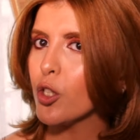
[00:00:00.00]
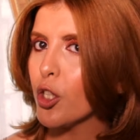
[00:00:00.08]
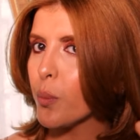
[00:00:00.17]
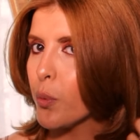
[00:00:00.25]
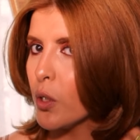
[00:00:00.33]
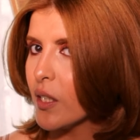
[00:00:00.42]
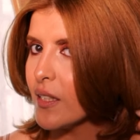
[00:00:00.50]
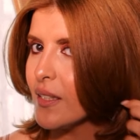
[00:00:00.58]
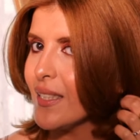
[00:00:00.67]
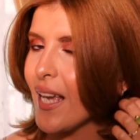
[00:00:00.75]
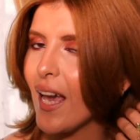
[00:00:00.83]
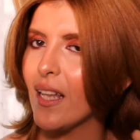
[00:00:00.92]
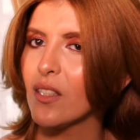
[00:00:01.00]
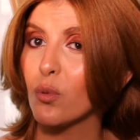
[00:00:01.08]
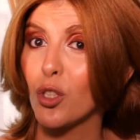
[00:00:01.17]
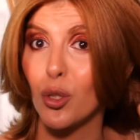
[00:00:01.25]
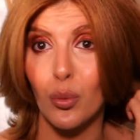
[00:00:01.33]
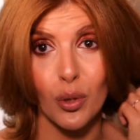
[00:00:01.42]
You're pulling it to the ends,
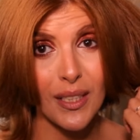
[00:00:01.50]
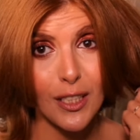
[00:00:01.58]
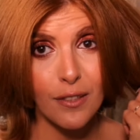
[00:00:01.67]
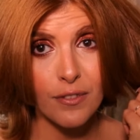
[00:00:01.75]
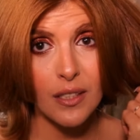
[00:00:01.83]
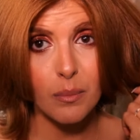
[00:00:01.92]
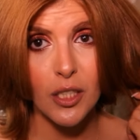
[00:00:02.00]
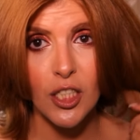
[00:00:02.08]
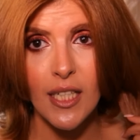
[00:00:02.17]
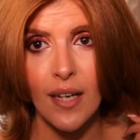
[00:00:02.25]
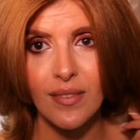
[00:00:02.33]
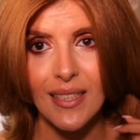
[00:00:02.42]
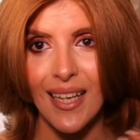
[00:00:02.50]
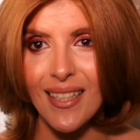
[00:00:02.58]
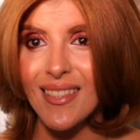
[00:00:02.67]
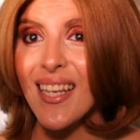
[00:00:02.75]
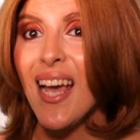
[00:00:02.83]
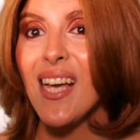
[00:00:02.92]
which is really good for the mid shafts and
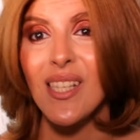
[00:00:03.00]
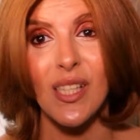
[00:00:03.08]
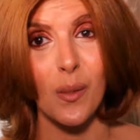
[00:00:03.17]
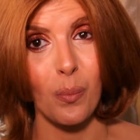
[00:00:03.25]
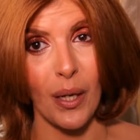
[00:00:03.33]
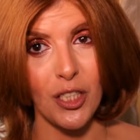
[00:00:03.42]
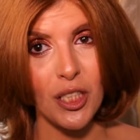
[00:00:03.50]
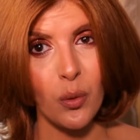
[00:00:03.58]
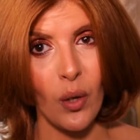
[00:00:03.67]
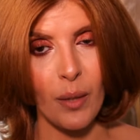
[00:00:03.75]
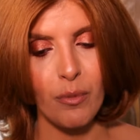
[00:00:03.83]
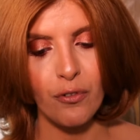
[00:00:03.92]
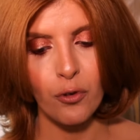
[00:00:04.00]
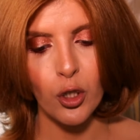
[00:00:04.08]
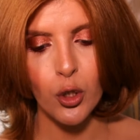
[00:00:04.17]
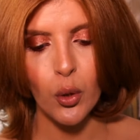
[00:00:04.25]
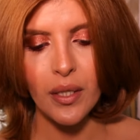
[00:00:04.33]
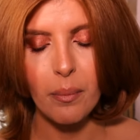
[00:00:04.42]
ends, especially right before
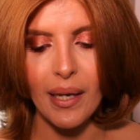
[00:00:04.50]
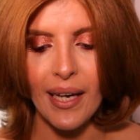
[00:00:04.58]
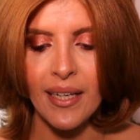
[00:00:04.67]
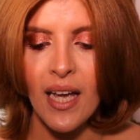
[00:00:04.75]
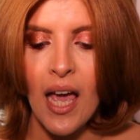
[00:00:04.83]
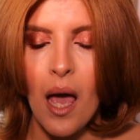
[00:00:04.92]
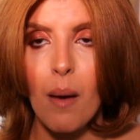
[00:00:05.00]
going to bed.